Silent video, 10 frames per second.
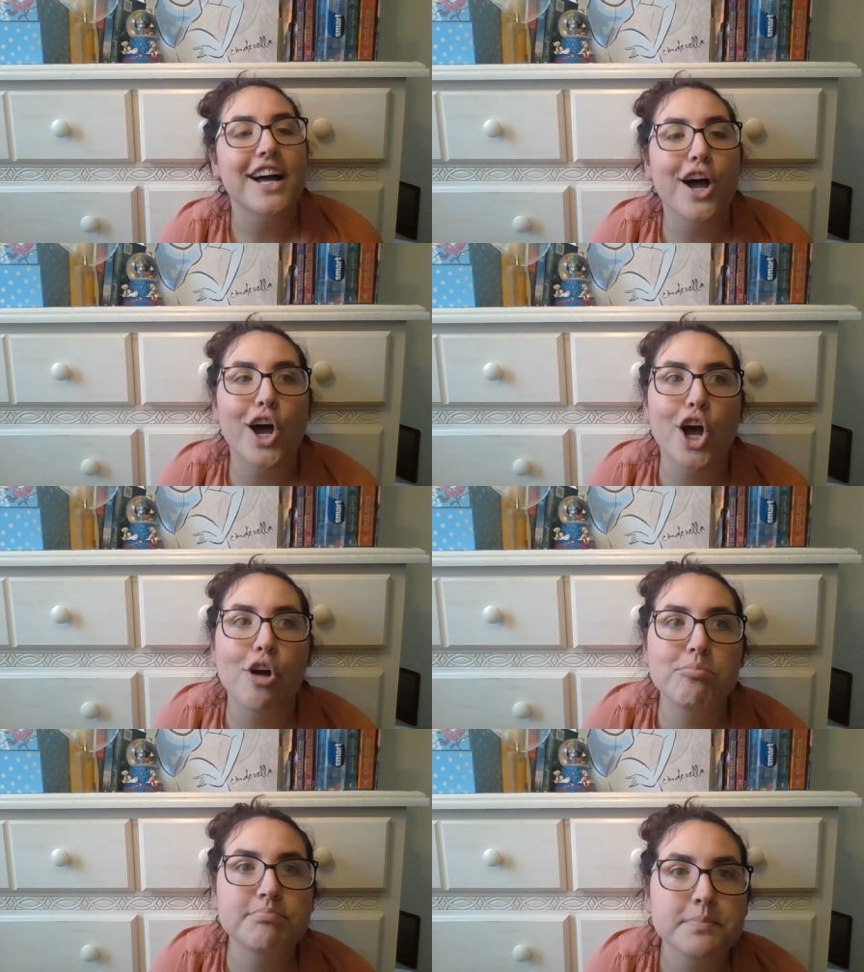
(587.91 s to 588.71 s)

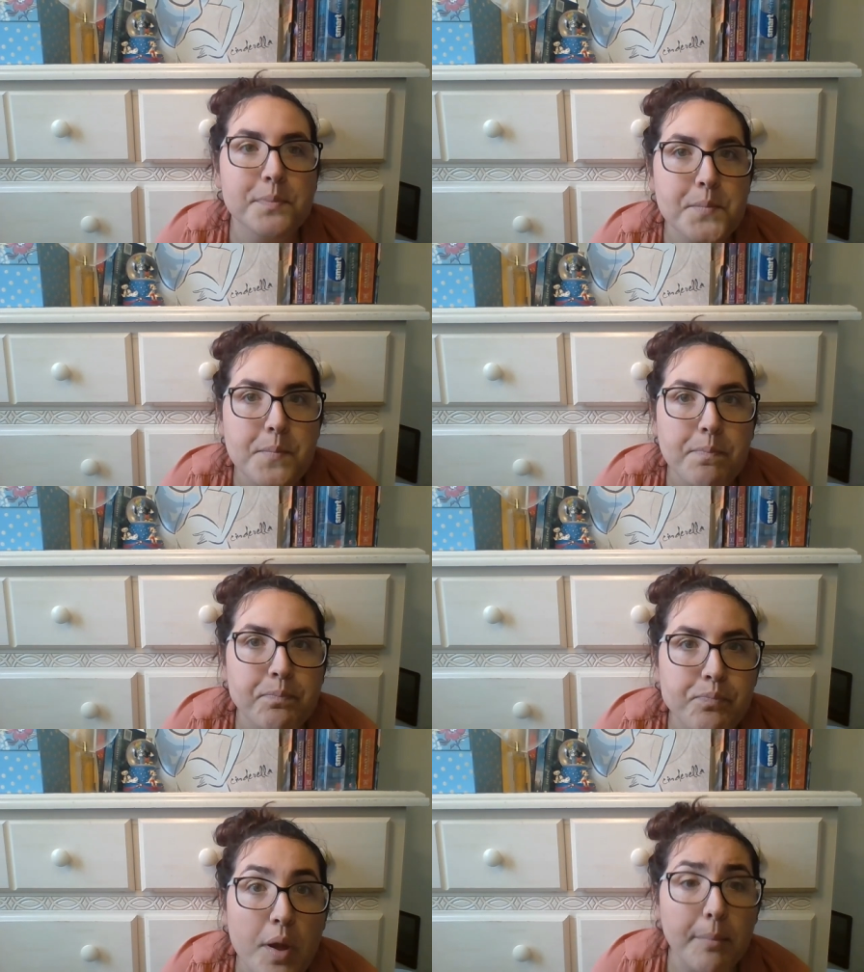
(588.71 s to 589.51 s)
Um,
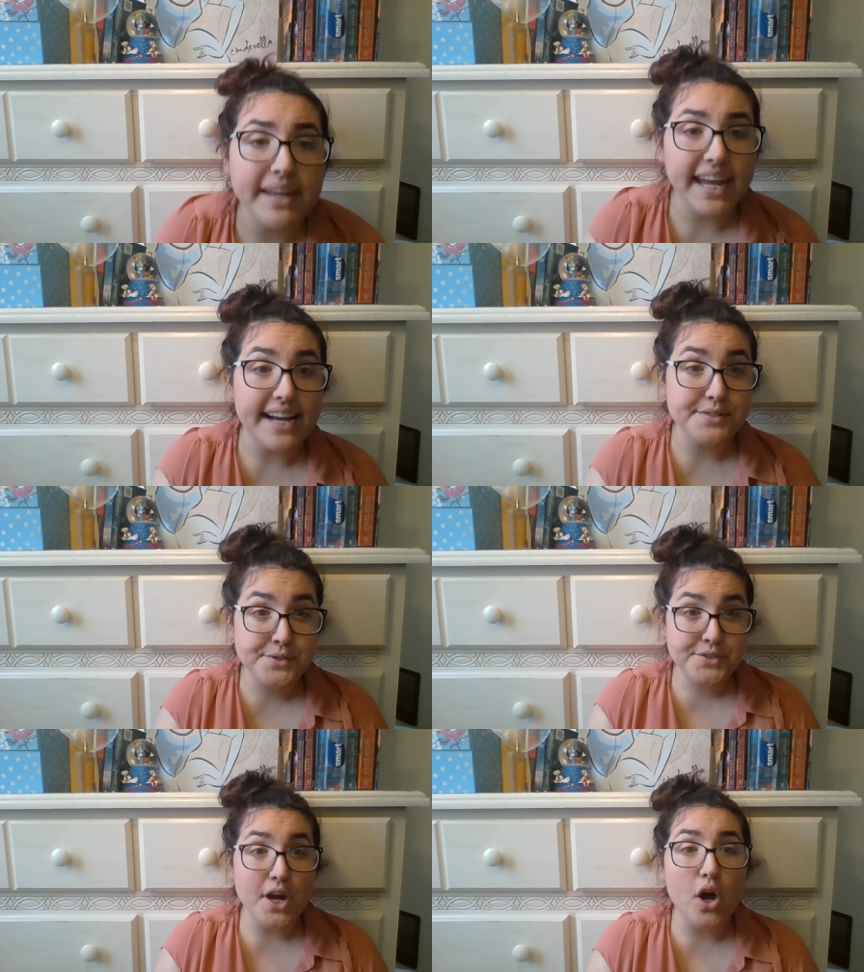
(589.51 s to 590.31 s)
but yeah,
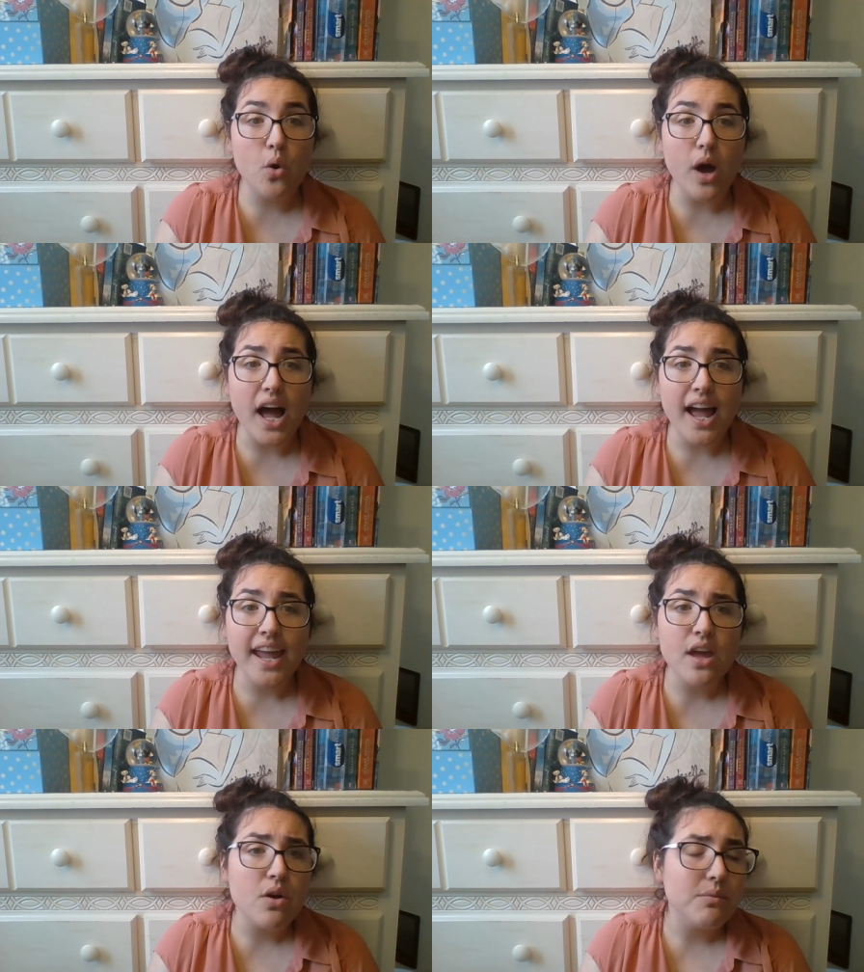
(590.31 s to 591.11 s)
so
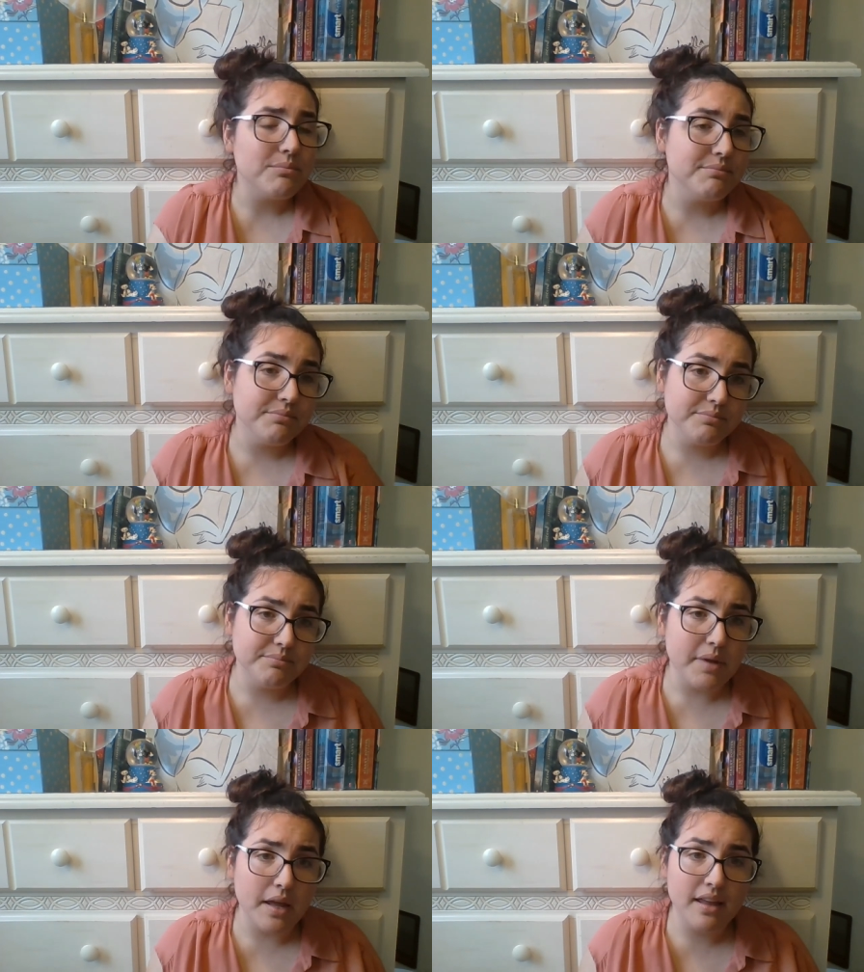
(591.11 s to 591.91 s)

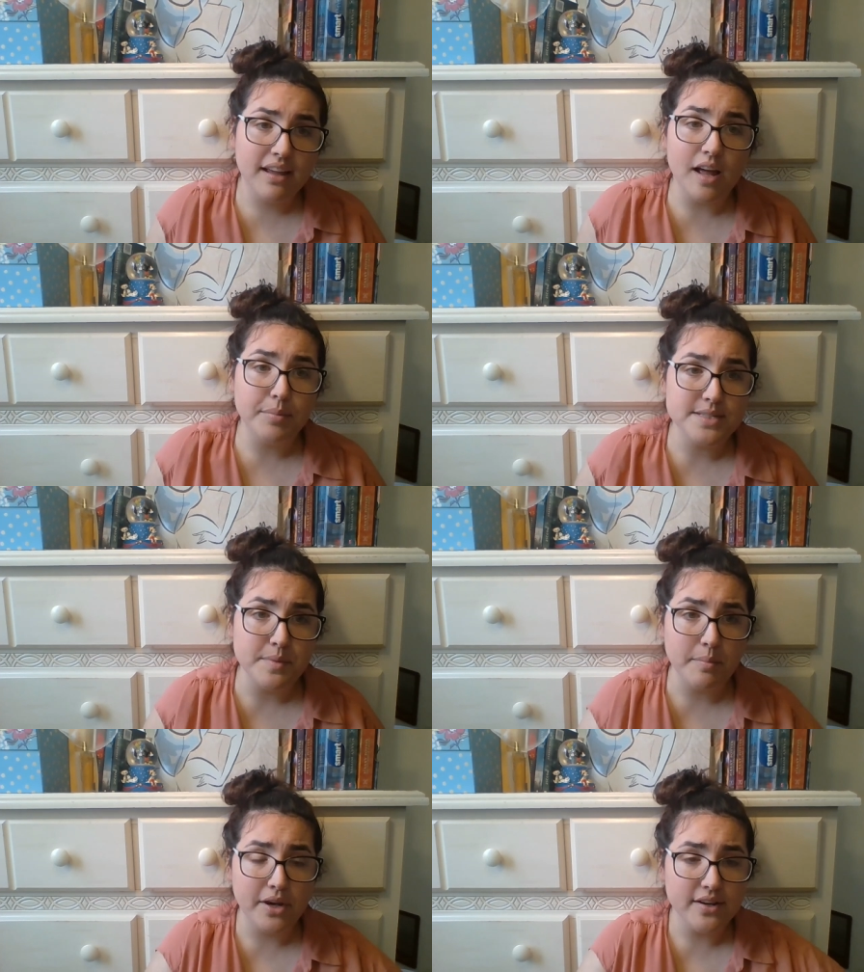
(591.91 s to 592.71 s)
God bless
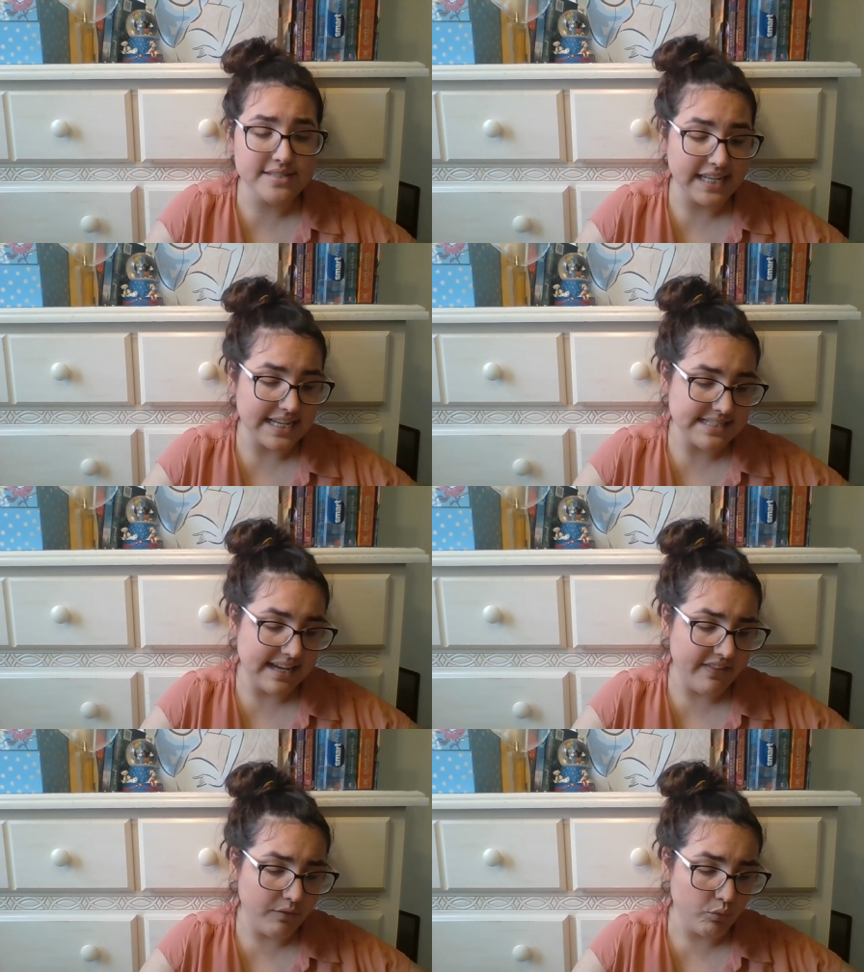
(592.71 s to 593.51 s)
my parents, like I
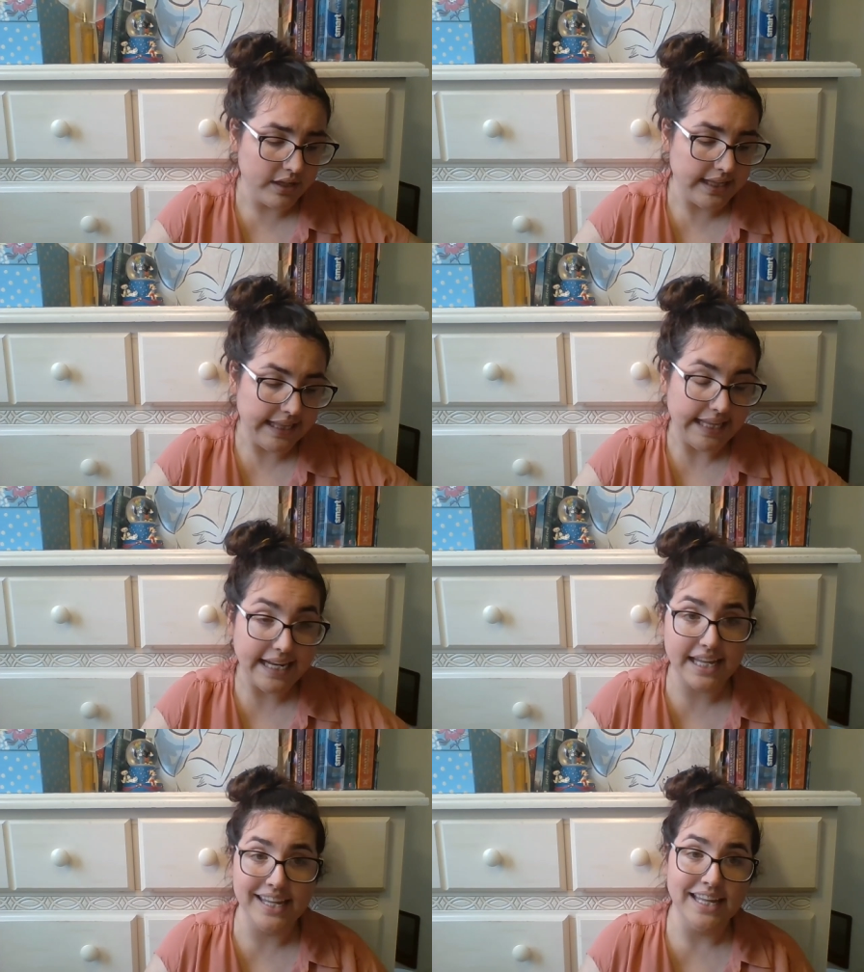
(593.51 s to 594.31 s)
said, they really,
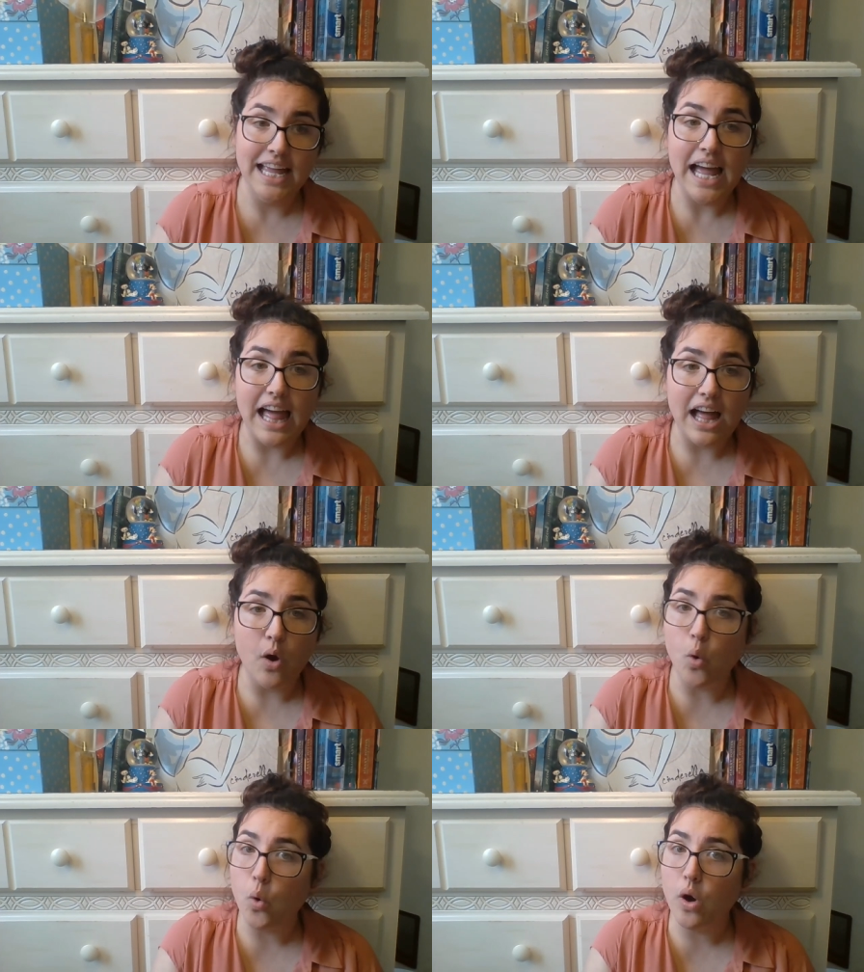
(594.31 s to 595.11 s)
like,
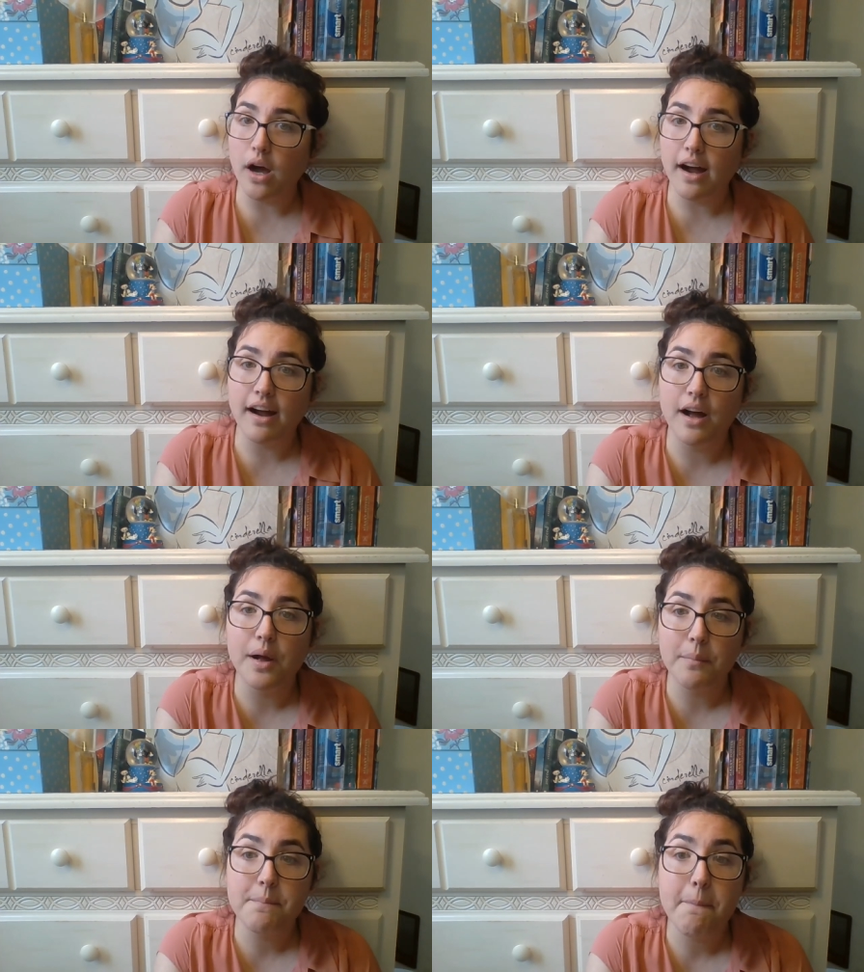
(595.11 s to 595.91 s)

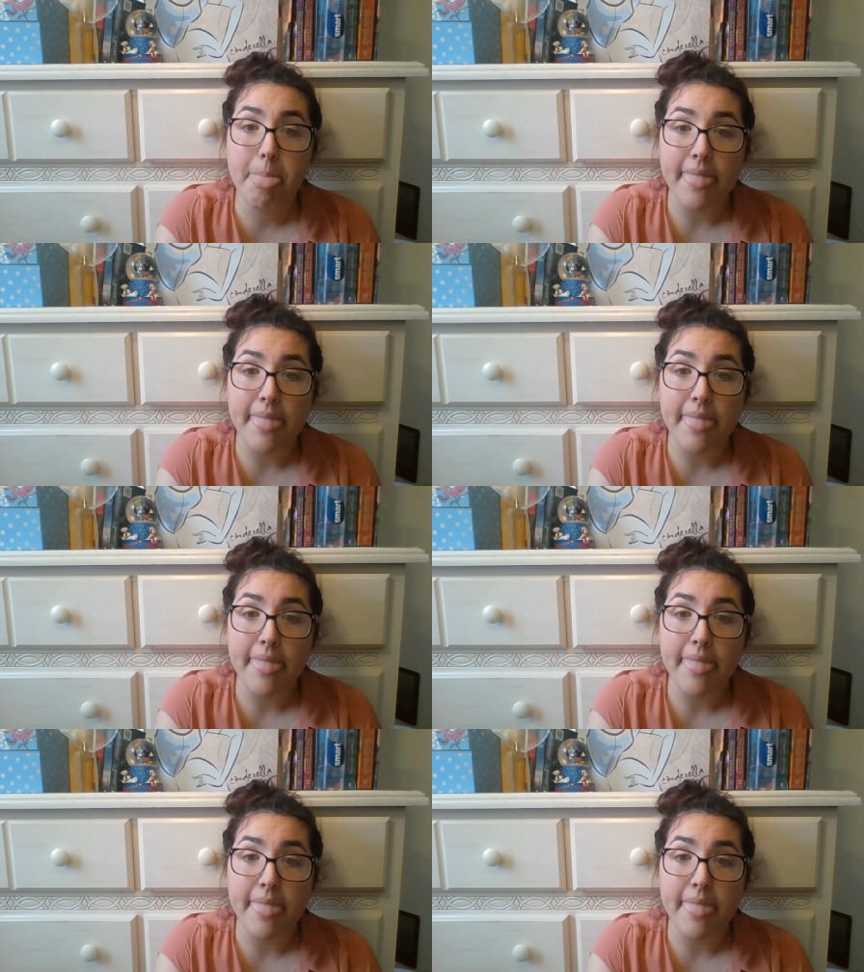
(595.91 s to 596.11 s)
um,